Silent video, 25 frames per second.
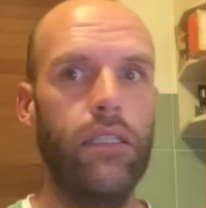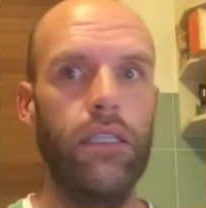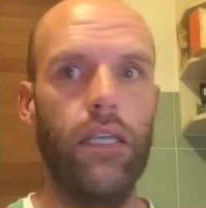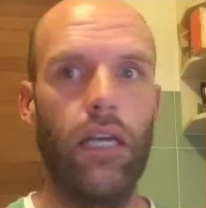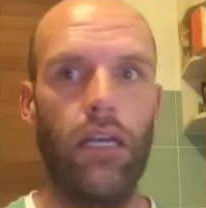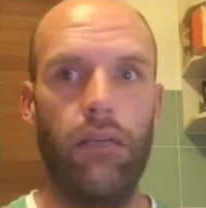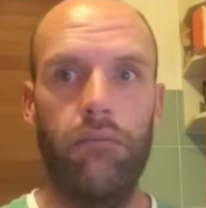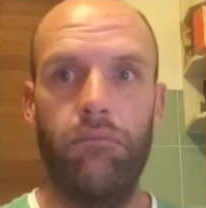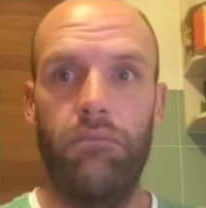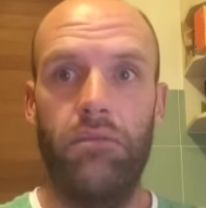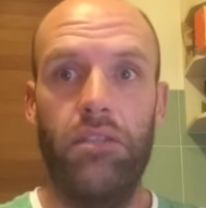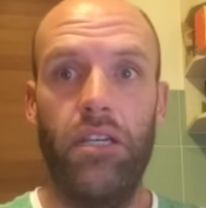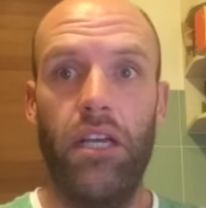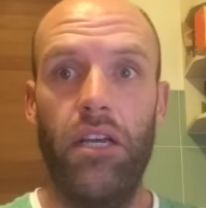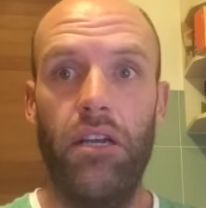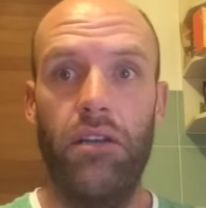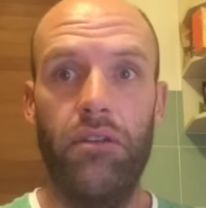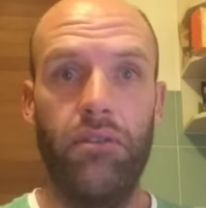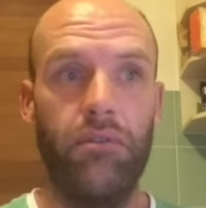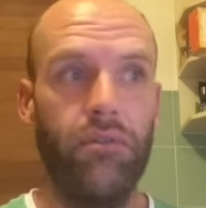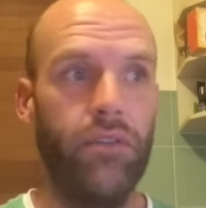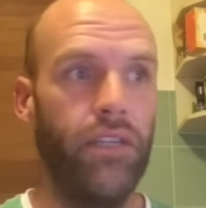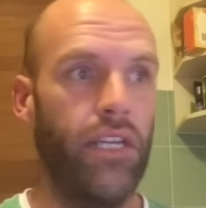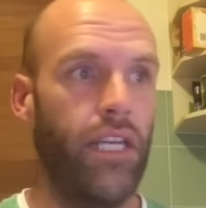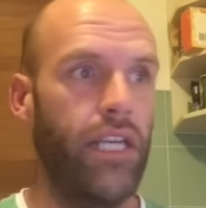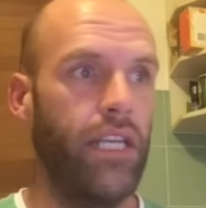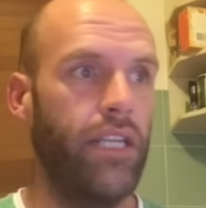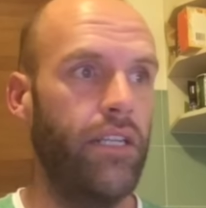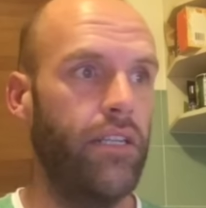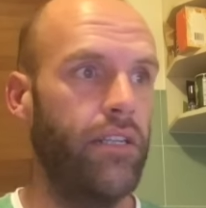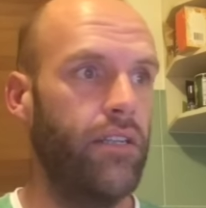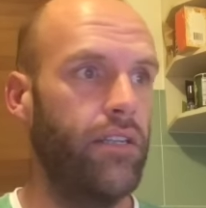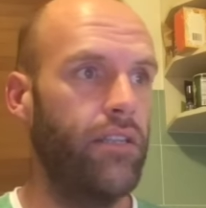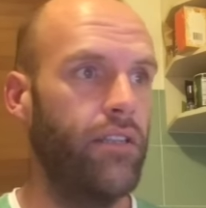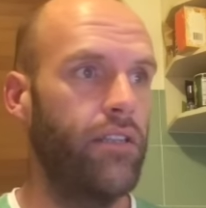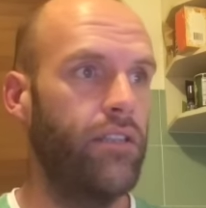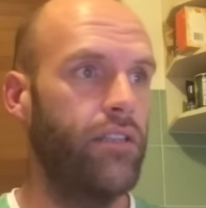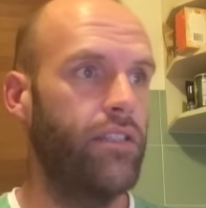yeah, so you
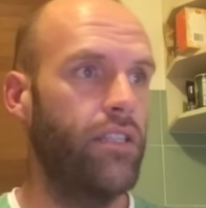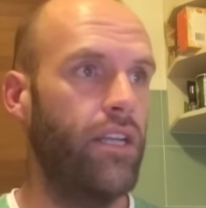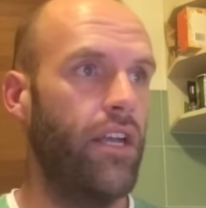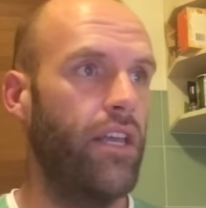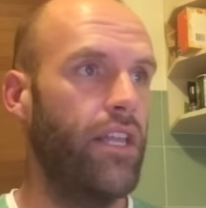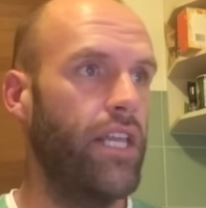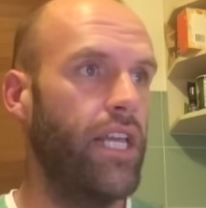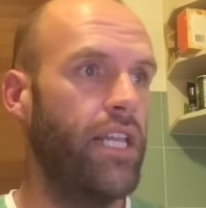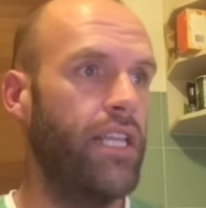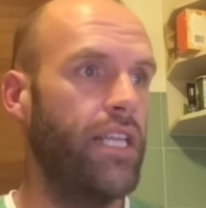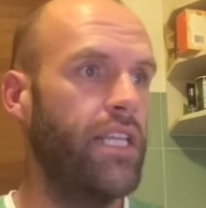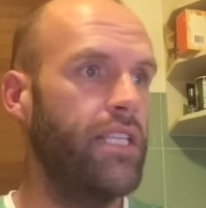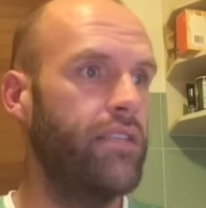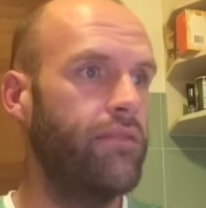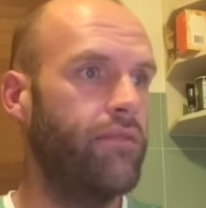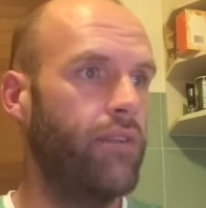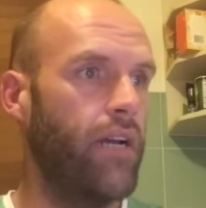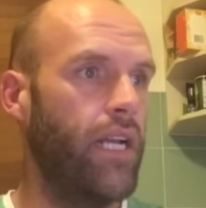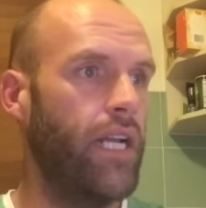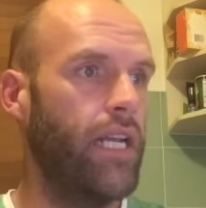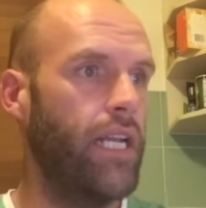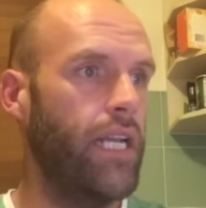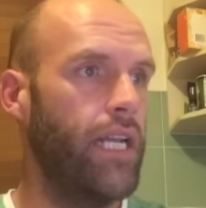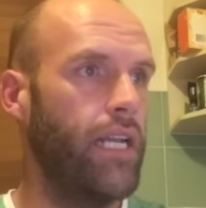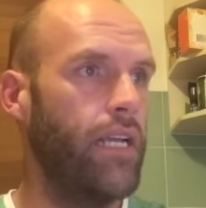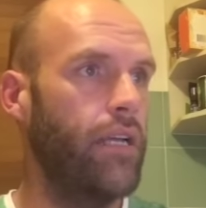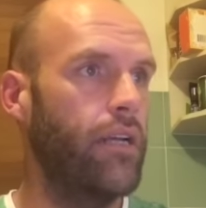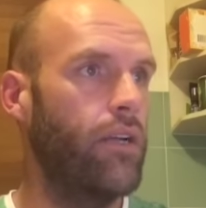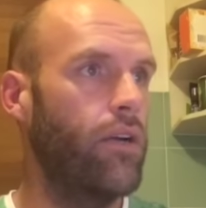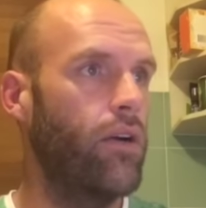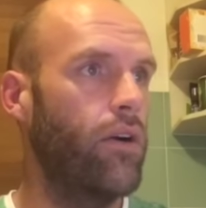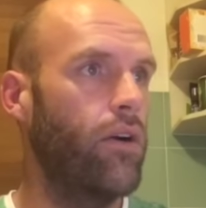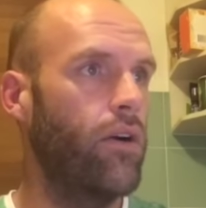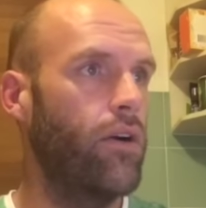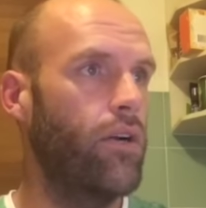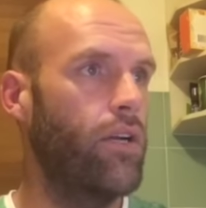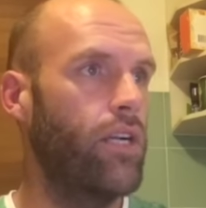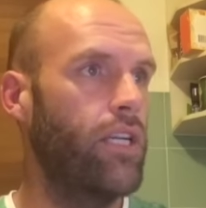can, so then this funding
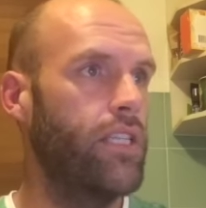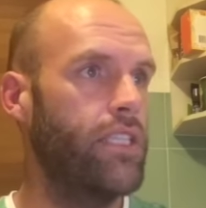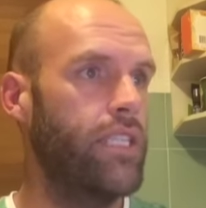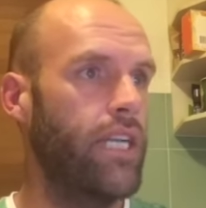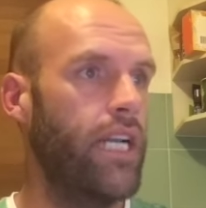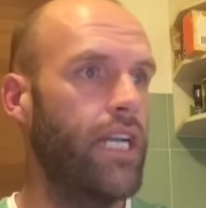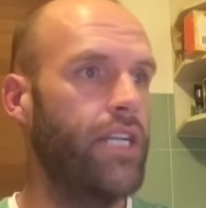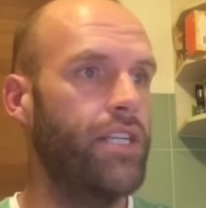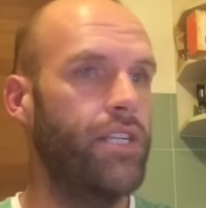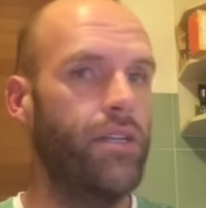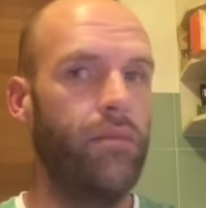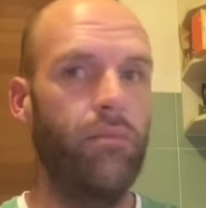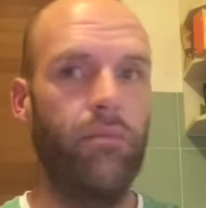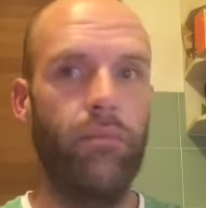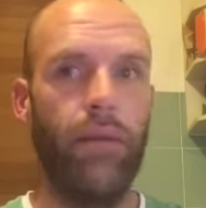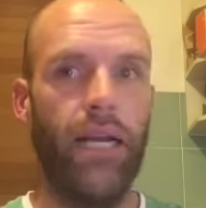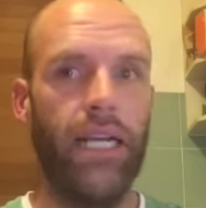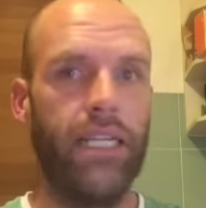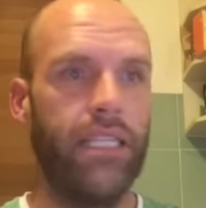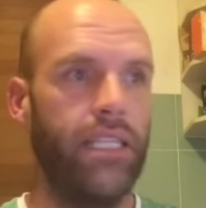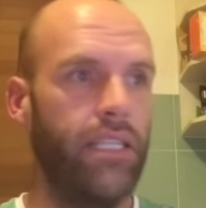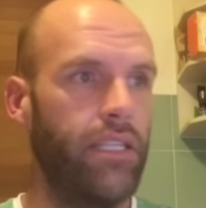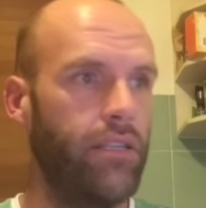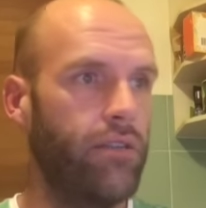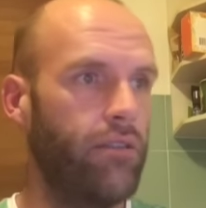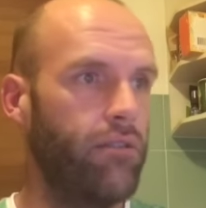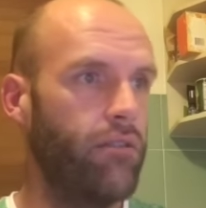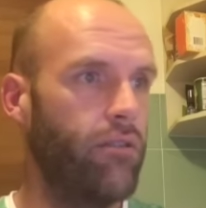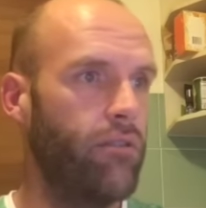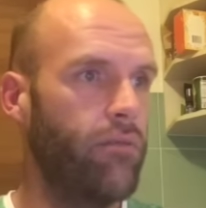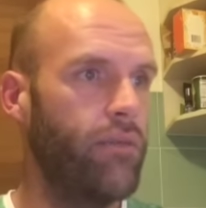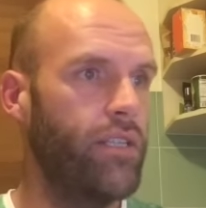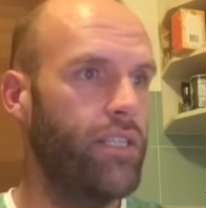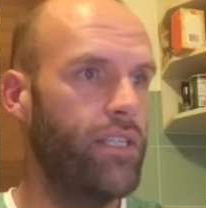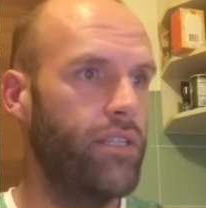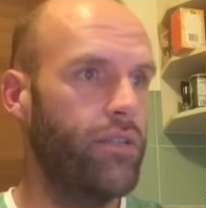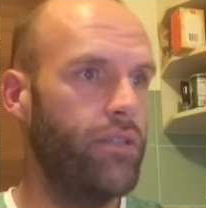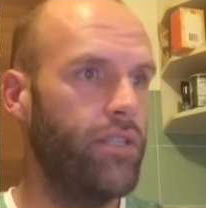organisation back to the
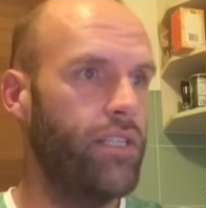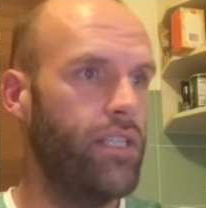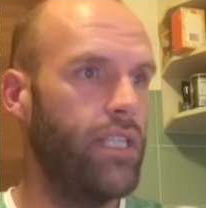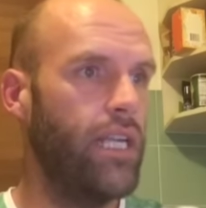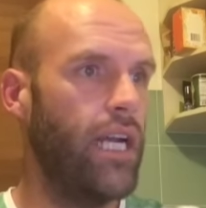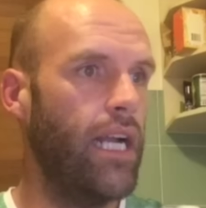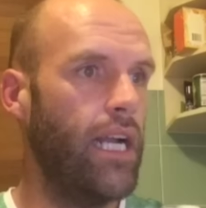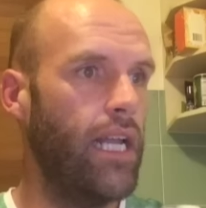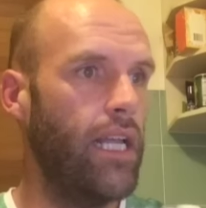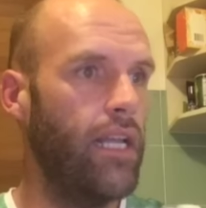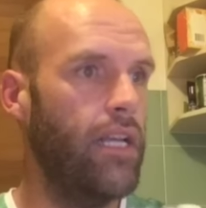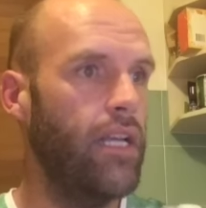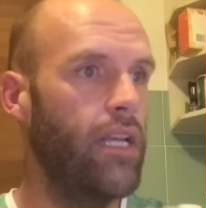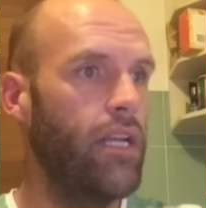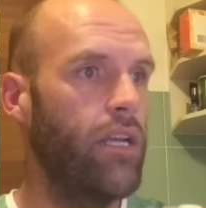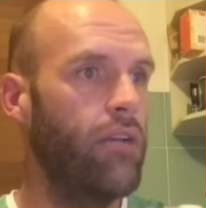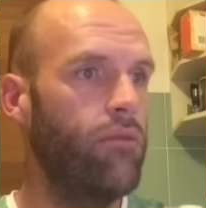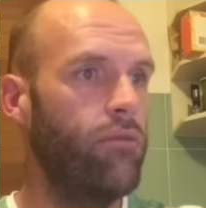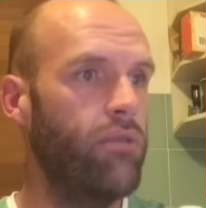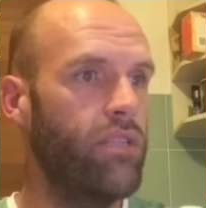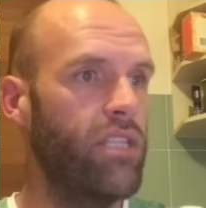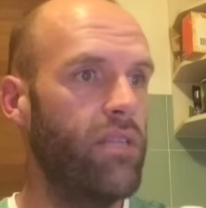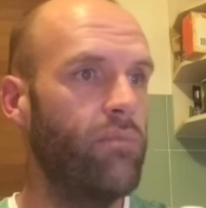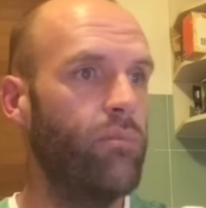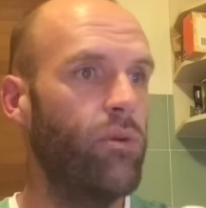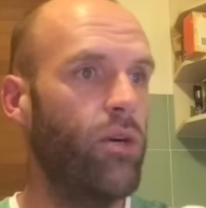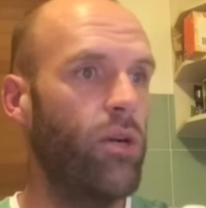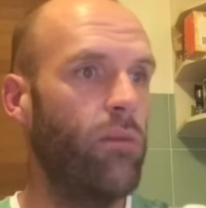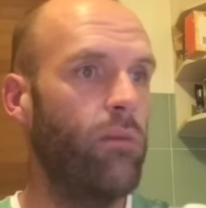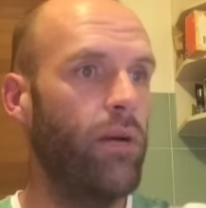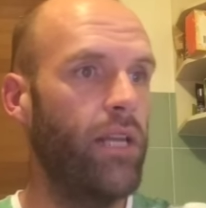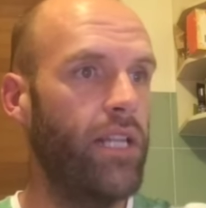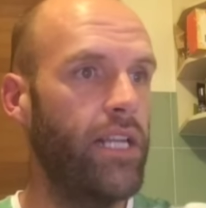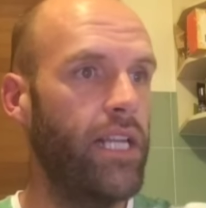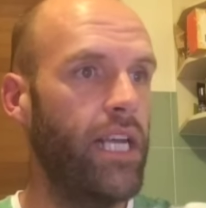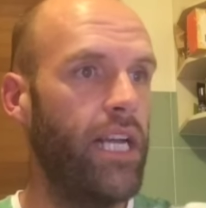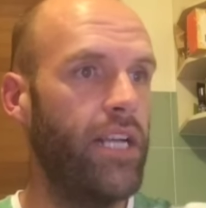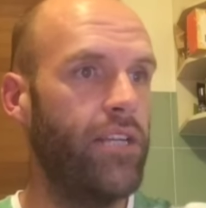original study was supported
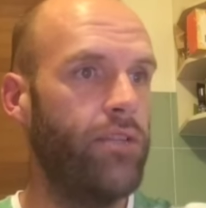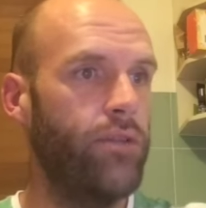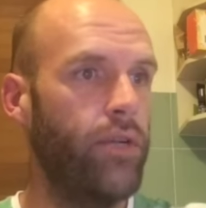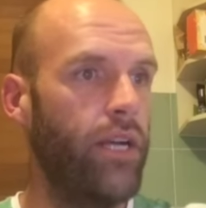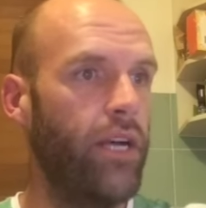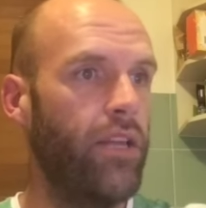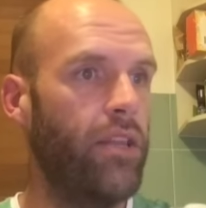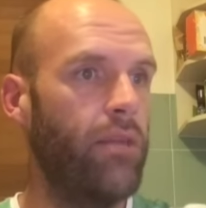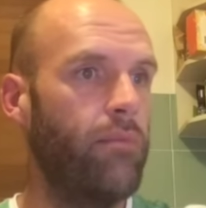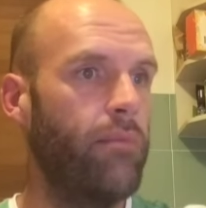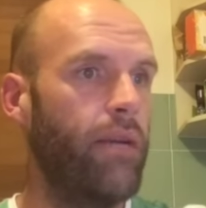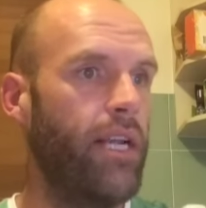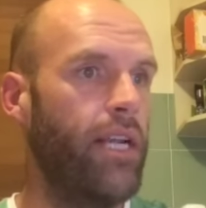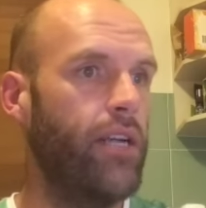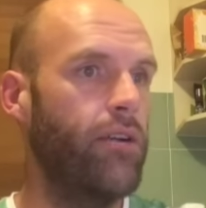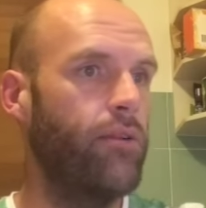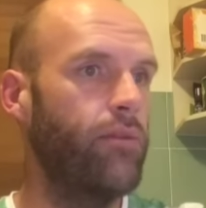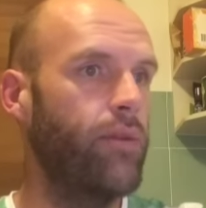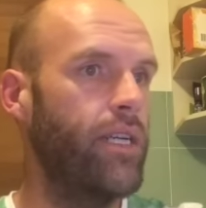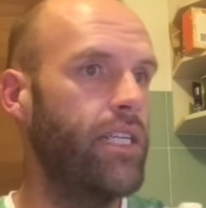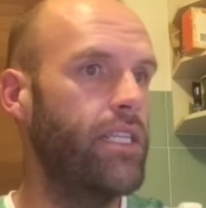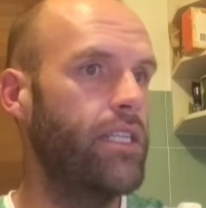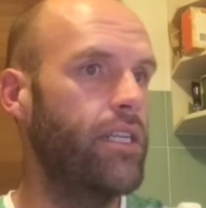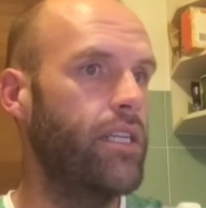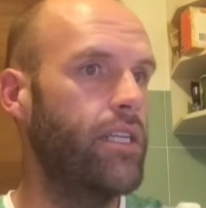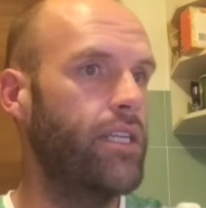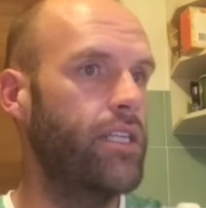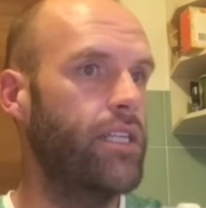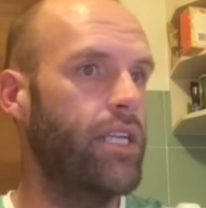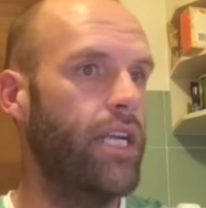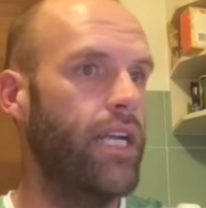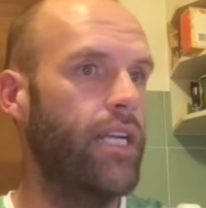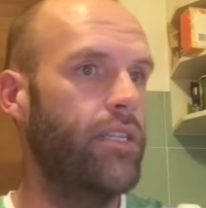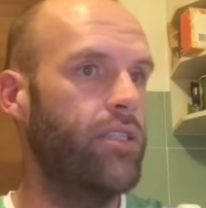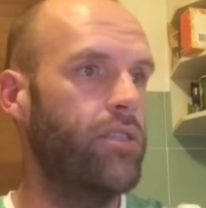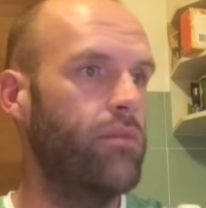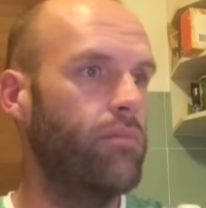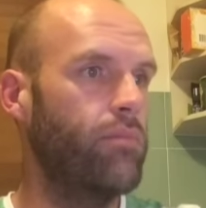by the National Health and Medical Research
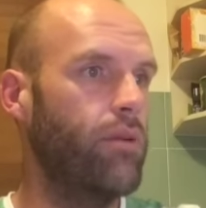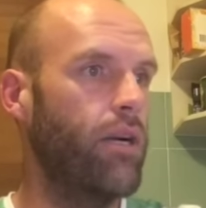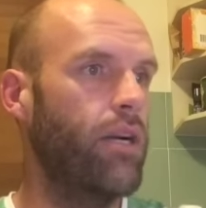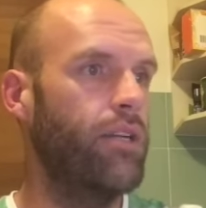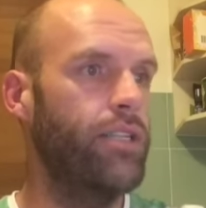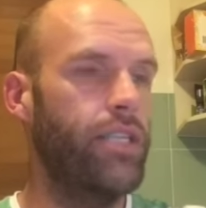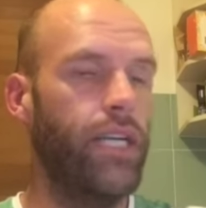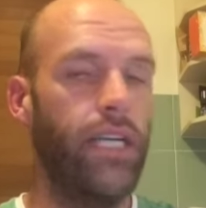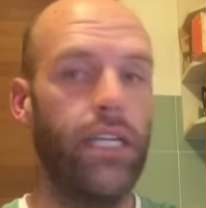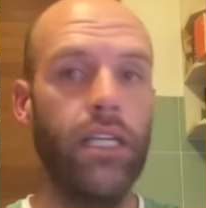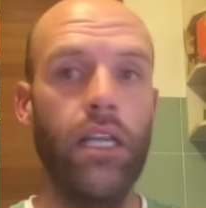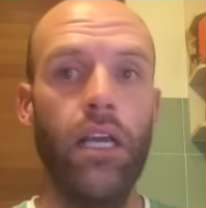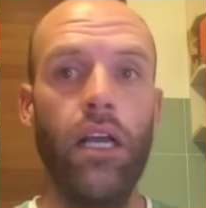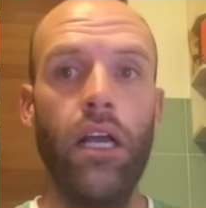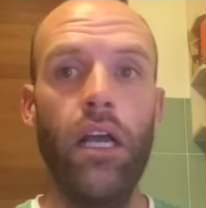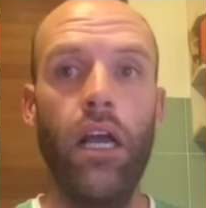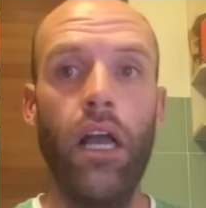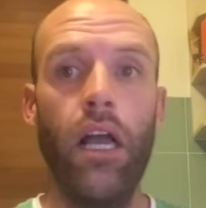Council project.